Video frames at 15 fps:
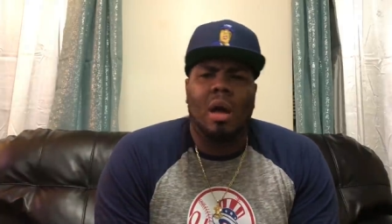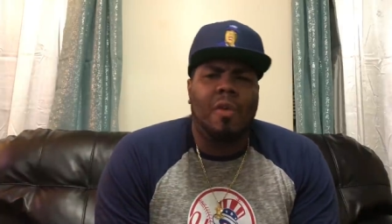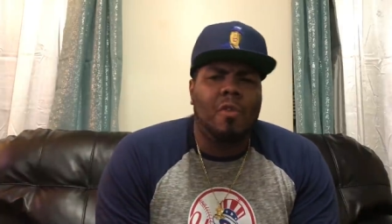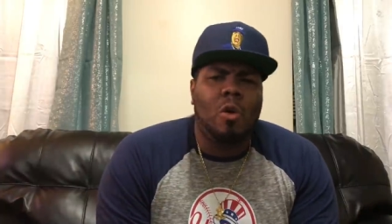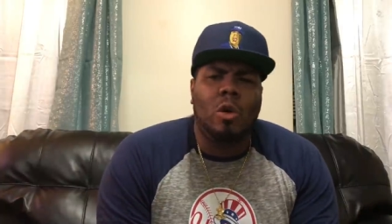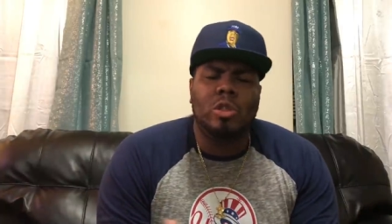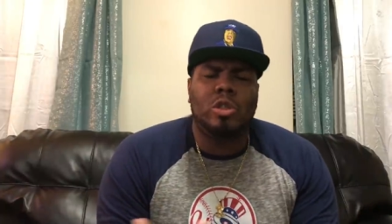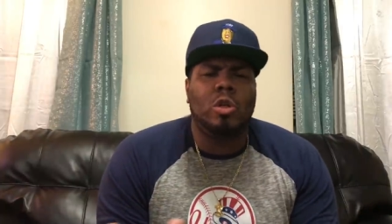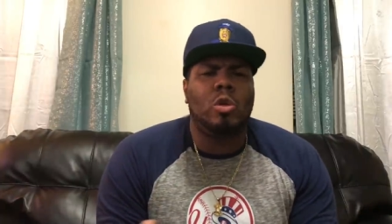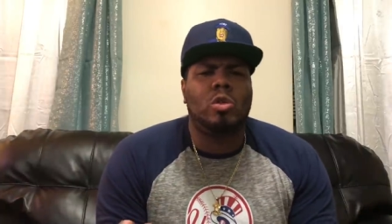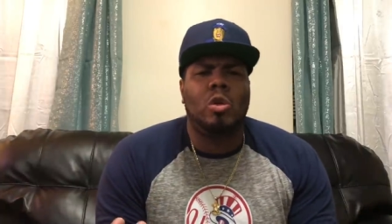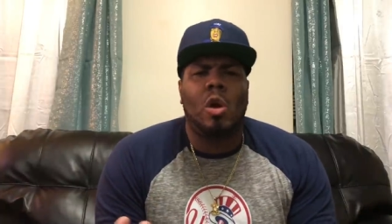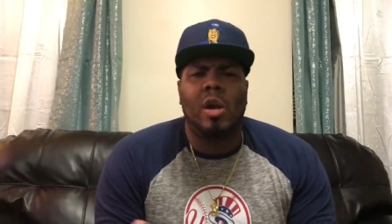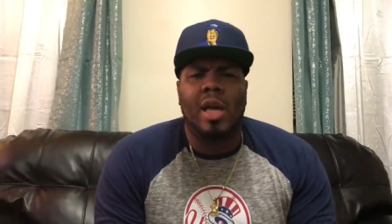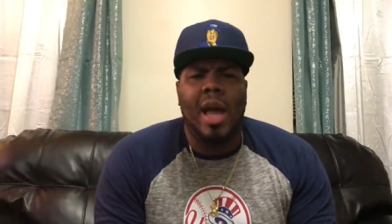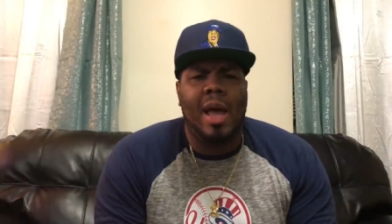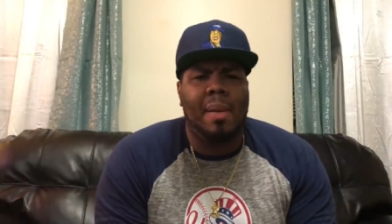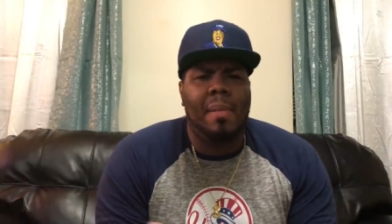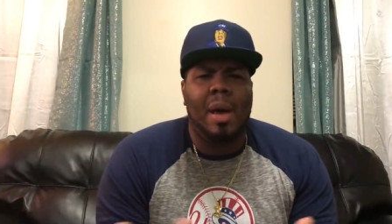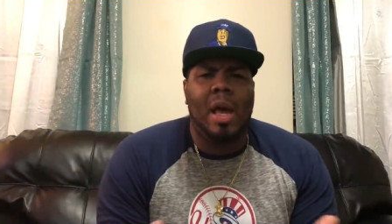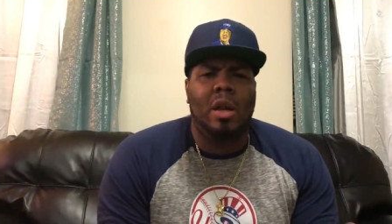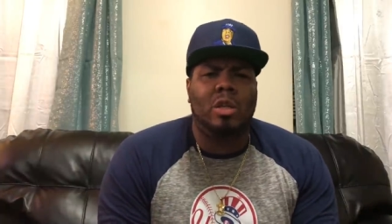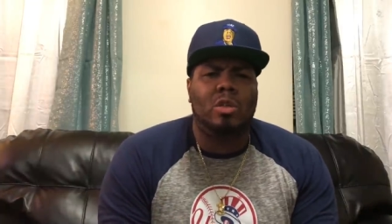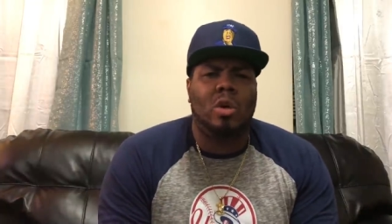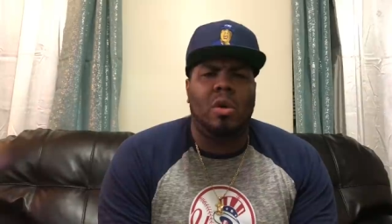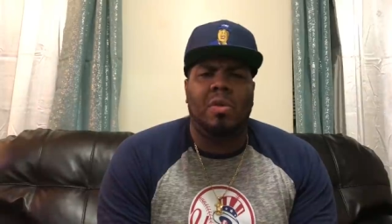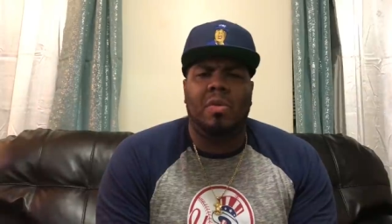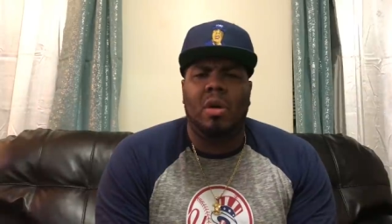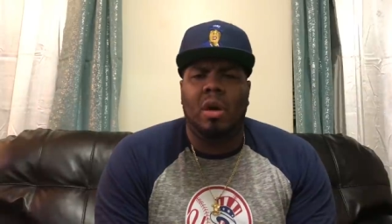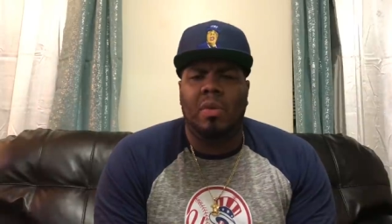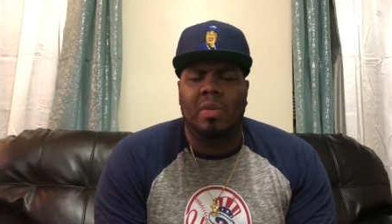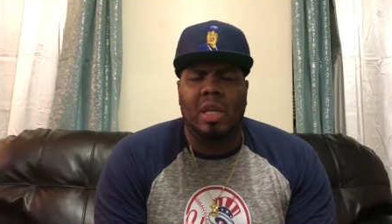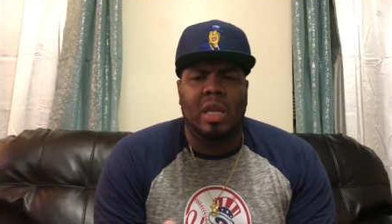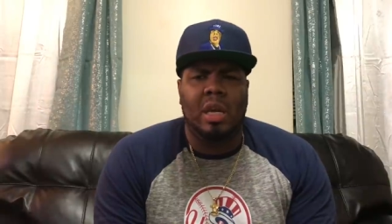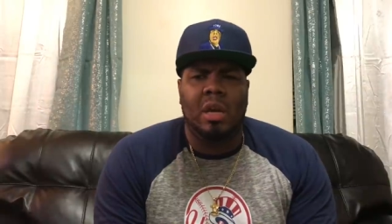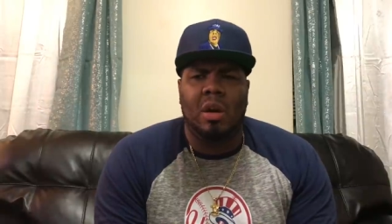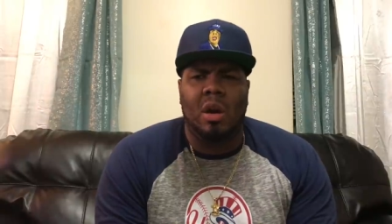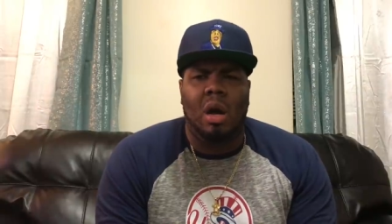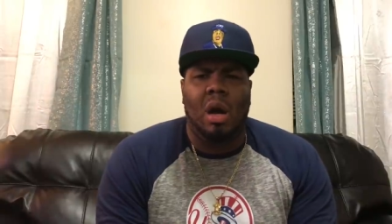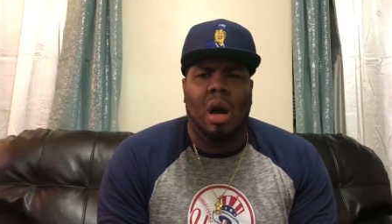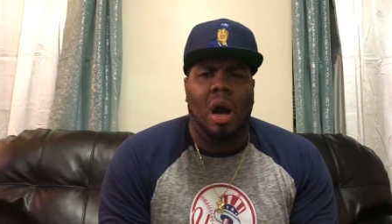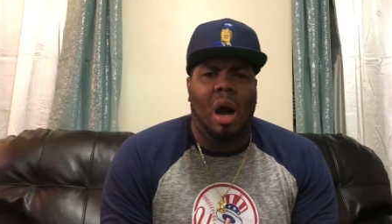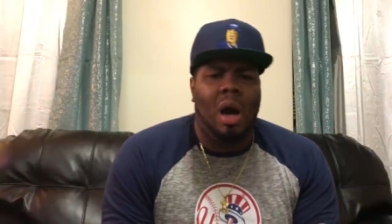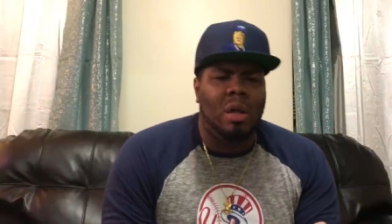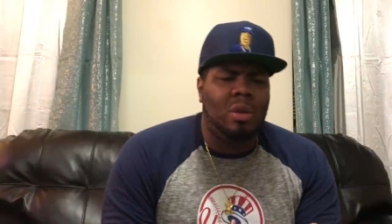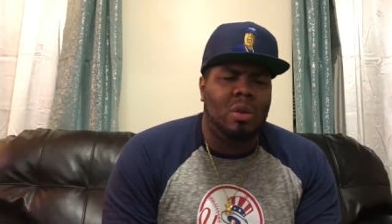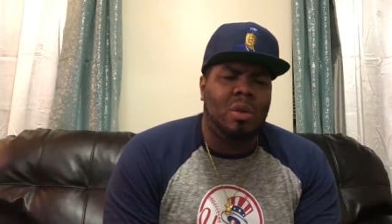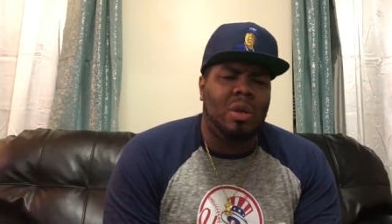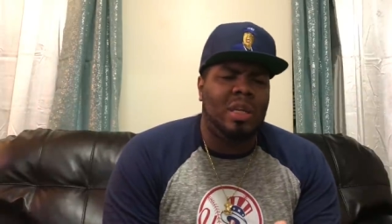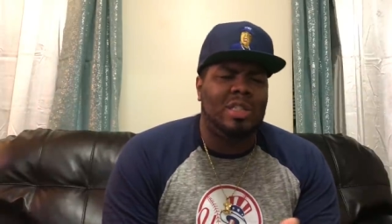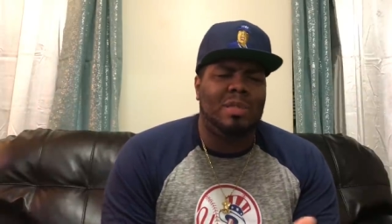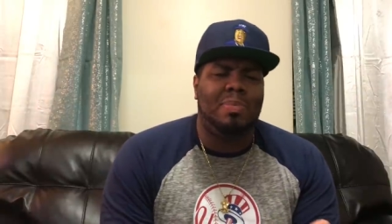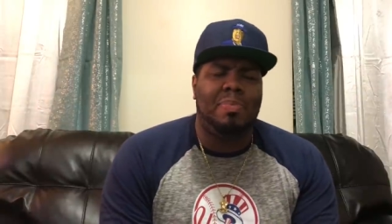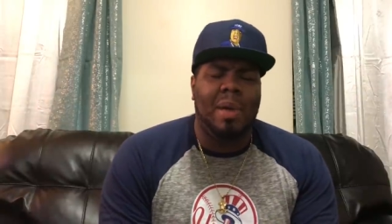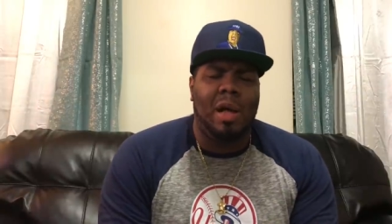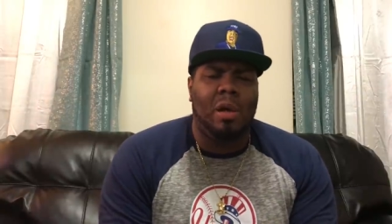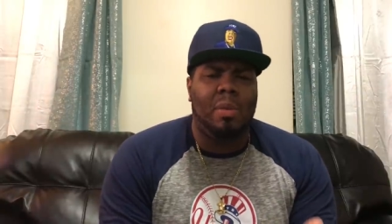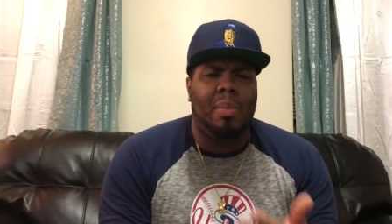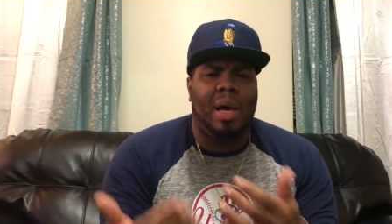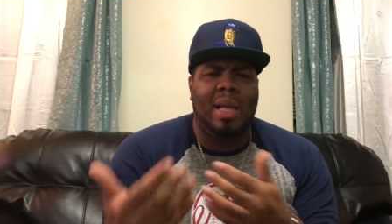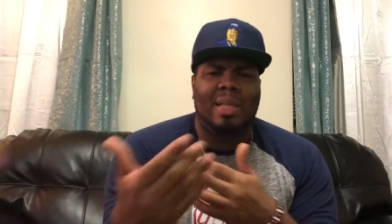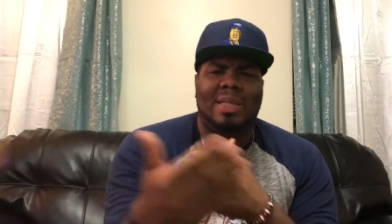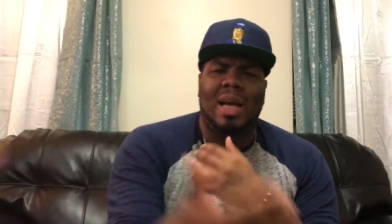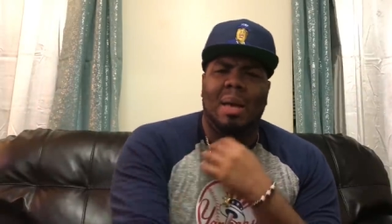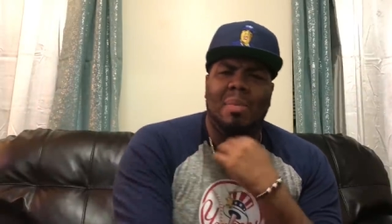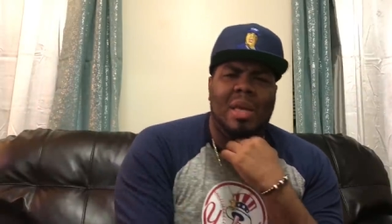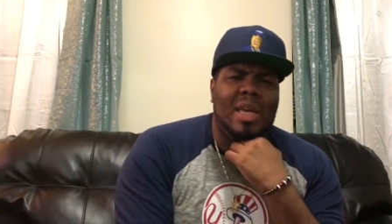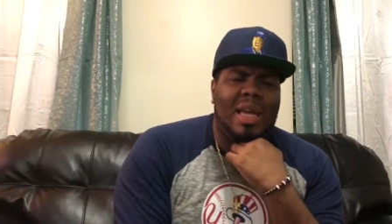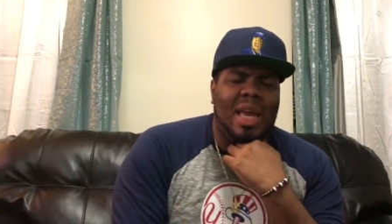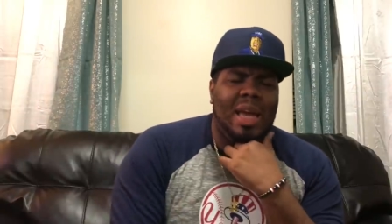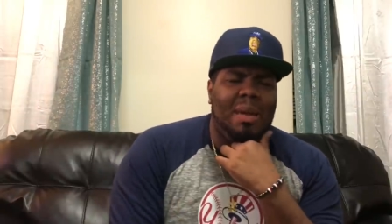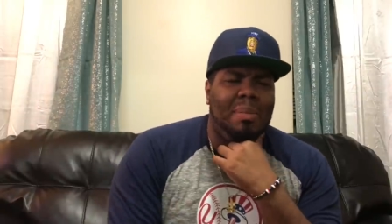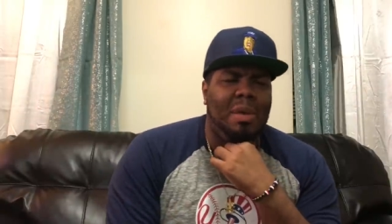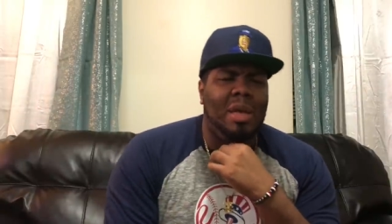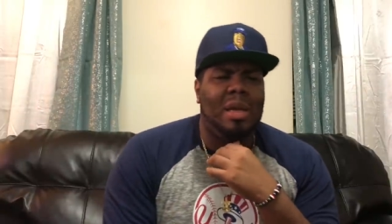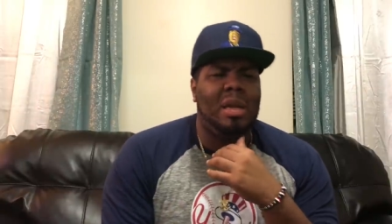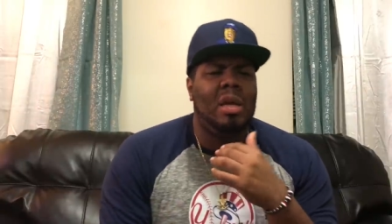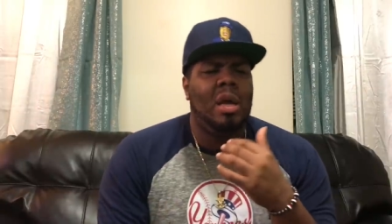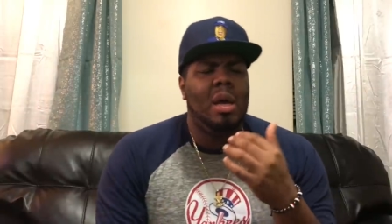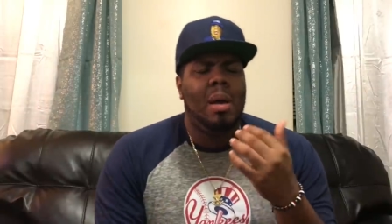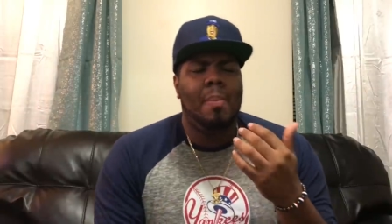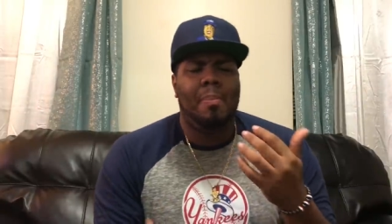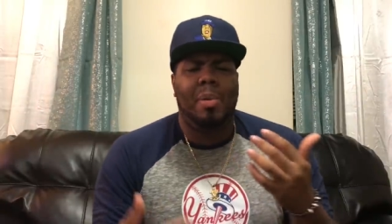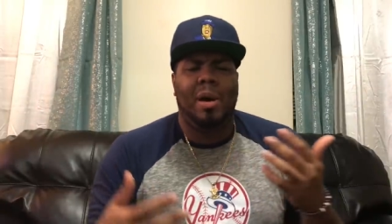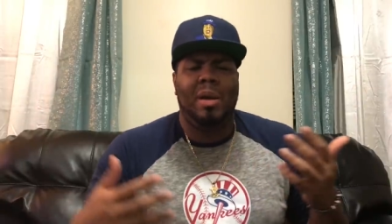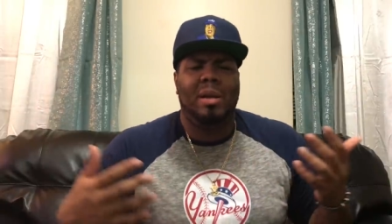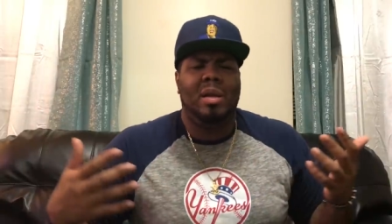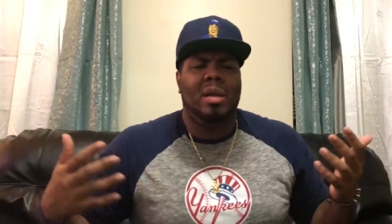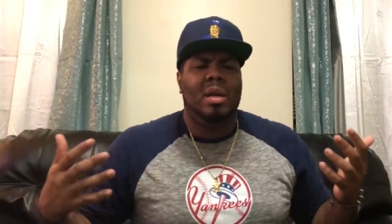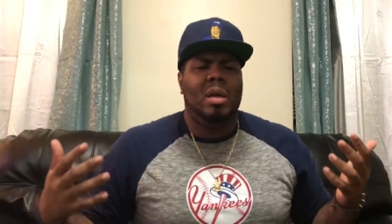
Of course, Joe already had a manager of the year under his belt by the time he came in, but